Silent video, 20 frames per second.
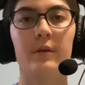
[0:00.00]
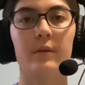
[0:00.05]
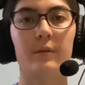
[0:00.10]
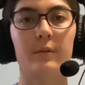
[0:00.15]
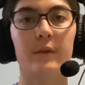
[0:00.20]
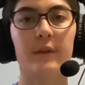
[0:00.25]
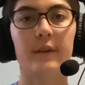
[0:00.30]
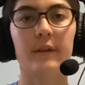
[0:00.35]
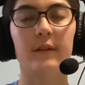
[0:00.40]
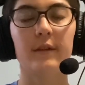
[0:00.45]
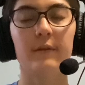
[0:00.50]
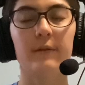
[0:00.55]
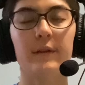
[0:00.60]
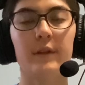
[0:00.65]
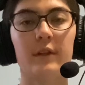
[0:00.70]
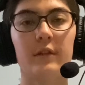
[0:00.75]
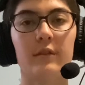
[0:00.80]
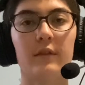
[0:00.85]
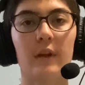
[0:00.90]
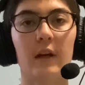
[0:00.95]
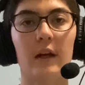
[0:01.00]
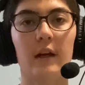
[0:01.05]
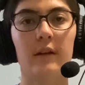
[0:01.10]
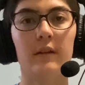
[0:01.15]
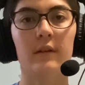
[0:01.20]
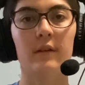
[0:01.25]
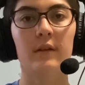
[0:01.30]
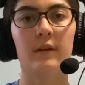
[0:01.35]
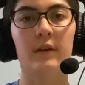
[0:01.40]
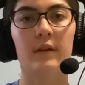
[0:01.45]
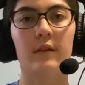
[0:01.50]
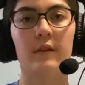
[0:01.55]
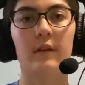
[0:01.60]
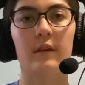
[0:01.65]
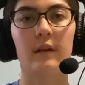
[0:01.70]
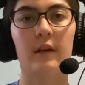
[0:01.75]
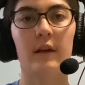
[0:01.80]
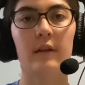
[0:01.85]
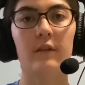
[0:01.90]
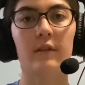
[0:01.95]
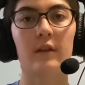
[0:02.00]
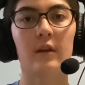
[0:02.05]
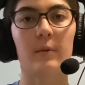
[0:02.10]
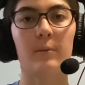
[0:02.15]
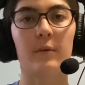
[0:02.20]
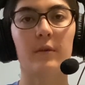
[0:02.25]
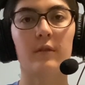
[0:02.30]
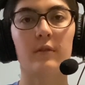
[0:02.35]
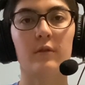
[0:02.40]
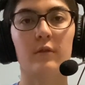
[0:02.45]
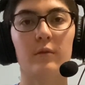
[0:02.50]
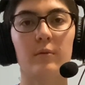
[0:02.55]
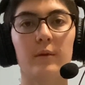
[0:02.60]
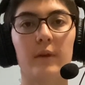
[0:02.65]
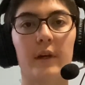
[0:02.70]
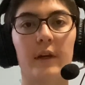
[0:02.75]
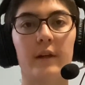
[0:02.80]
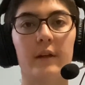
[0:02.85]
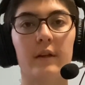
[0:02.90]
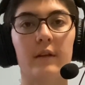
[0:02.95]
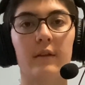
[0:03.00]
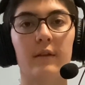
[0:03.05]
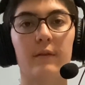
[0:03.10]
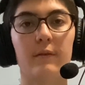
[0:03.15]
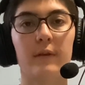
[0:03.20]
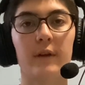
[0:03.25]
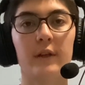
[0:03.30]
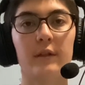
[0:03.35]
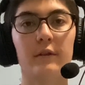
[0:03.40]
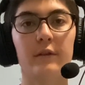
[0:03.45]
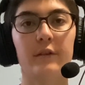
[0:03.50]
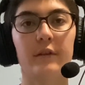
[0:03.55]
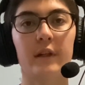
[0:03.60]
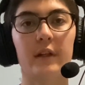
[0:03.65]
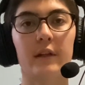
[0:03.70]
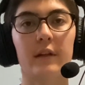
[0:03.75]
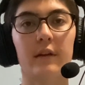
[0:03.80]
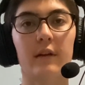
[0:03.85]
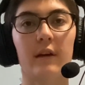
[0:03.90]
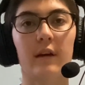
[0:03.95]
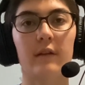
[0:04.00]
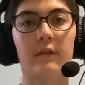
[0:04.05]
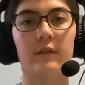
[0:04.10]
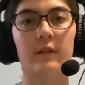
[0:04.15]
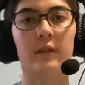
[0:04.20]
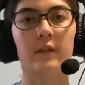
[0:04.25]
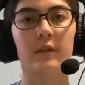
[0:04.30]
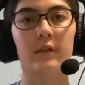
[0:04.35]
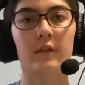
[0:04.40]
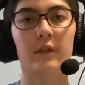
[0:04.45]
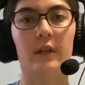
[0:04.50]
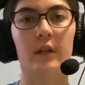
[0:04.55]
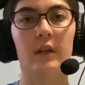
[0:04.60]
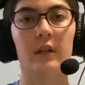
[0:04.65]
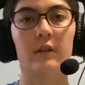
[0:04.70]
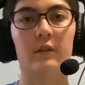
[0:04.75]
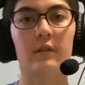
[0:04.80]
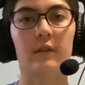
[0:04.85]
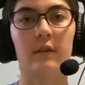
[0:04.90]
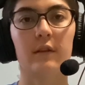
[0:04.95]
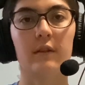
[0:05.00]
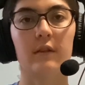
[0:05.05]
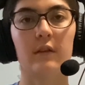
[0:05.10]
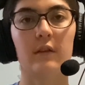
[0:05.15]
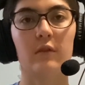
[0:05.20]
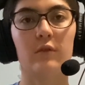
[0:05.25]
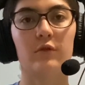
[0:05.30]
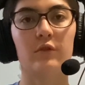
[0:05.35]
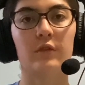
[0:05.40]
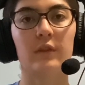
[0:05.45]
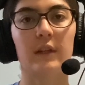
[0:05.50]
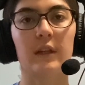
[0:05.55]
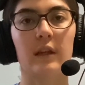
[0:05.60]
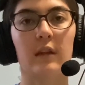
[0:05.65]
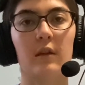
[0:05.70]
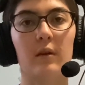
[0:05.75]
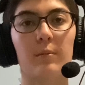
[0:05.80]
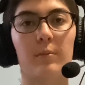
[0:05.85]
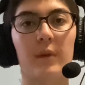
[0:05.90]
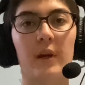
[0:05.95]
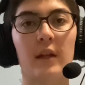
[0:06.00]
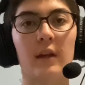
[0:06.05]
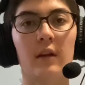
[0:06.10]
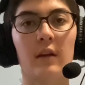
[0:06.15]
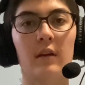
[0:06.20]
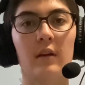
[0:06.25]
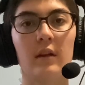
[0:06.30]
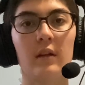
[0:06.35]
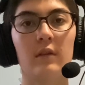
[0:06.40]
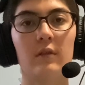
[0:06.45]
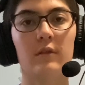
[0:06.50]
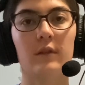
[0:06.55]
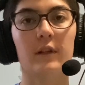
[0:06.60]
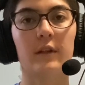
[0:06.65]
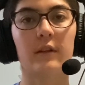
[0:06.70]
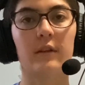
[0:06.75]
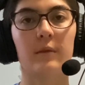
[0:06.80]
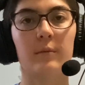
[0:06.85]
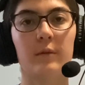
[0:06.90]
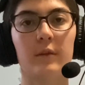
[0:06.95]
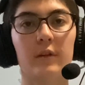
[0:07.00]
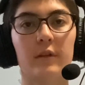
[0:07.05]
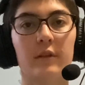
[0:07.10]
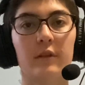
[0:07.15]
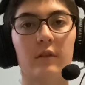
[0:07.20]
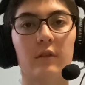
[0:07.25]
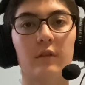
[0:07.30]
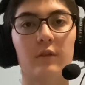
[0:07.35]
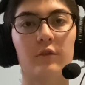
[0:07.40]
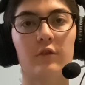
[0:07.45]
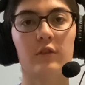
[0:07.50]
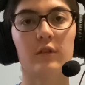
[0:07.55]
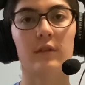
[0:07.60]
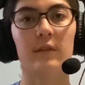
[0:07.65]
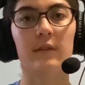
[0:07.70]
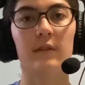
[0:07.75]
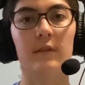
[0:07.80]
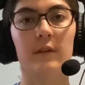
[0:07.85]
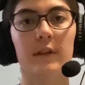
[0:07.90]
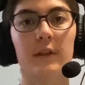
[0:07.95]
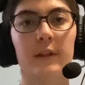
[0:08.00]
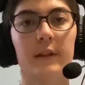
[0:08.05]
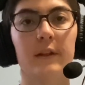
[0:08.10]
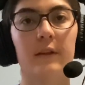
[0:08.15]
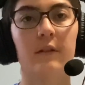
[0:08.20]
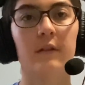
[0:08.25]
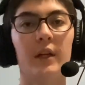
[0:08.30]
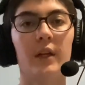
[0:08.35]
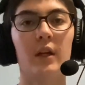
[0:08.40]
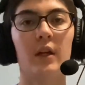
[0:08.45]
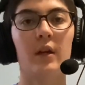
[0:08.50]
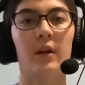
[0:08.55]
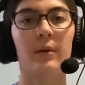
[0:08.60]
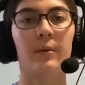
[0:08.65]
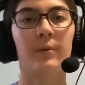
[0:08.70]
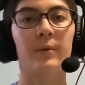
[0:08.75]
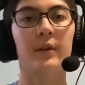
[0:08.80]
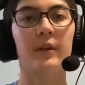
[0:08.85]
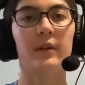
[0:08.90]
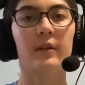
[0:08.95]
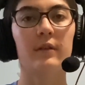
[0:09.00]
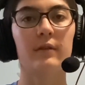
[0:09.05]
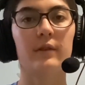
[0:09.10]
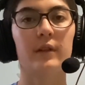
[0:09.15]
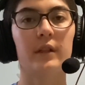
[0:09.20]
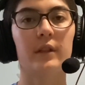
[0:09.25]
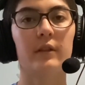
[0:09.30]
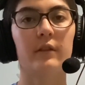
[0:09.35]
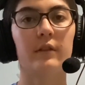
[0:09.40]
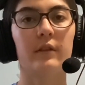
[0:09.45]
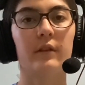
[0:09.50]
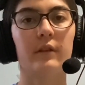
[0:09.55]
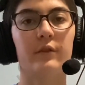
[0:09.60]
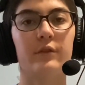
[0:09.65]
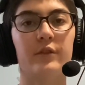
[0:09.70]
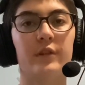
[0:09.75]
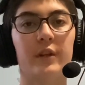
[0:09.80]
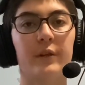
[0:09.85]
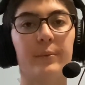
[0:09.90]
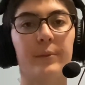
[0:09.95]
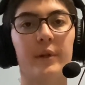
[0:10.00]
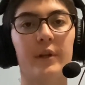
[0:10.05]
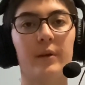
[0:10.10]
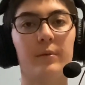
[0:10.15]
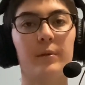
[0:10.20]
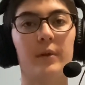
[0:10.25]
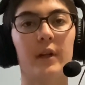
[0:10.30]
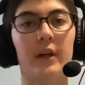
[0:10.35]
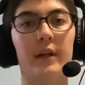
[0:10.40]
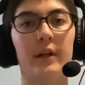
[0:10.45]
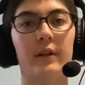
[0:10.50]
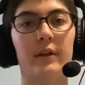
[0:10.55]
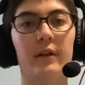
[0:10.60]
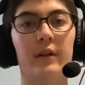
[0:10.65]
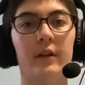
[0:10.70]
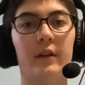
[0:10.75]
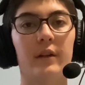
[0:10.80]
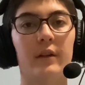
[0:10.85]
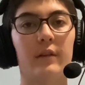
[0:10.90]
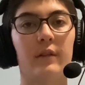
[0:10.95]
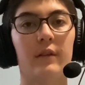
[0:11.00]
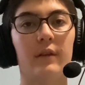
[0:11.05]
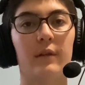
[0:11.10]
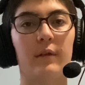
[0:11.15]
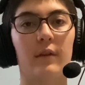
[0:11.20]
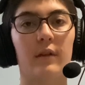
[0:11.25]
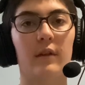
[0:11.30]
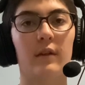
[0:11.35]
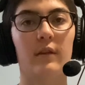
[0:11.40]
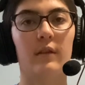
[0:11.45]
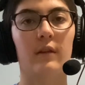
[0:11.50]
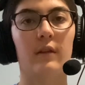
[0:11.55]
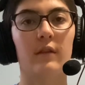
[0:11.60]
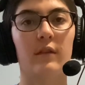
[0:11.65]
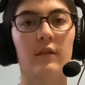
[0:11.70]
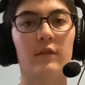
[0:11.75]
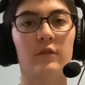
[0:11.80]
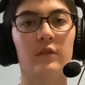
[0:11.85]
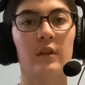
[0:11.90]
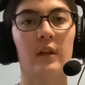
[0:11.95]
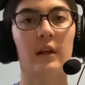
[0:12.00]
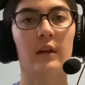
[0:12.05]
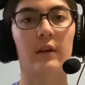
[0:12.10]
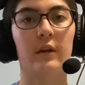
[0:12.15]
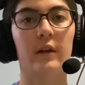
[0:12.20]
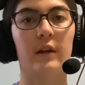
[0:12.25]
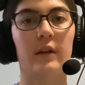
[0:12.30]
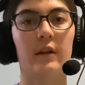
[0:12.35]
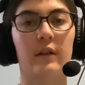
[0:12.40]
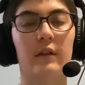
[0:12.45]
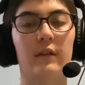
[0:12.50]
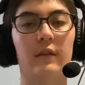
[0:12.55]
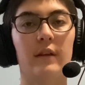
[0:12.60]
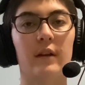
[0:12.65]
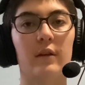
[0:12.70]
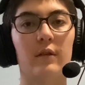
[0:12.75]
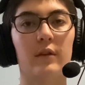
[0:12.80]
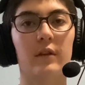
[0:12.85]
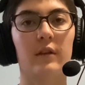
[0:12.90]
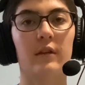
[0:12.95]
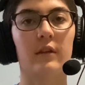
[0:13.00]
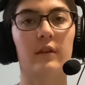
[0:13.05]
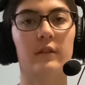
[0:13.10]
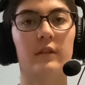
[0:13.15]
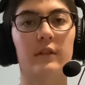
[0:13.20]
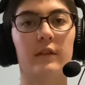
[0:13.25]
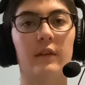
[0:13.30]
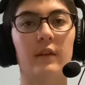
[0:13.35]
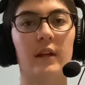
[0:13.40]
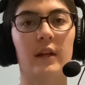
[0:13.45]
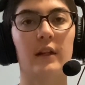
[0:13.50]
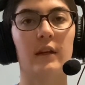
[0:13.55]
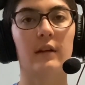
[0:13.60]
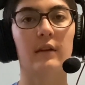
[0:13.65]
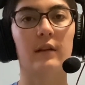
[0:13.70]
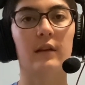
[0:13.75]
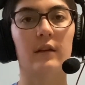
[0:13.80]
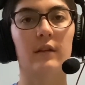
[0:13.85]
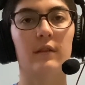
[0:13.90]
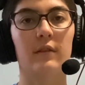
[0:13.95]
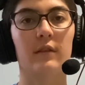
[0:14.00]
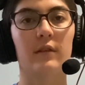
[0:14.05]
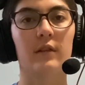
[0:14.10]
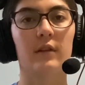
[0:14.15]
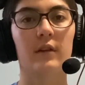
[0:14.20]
Once you're finished that, the next step is to apply a final sanitizer. This is usually either betadine or a similar solution. Once the final solution has been applied, the incision area is now considered sanitized.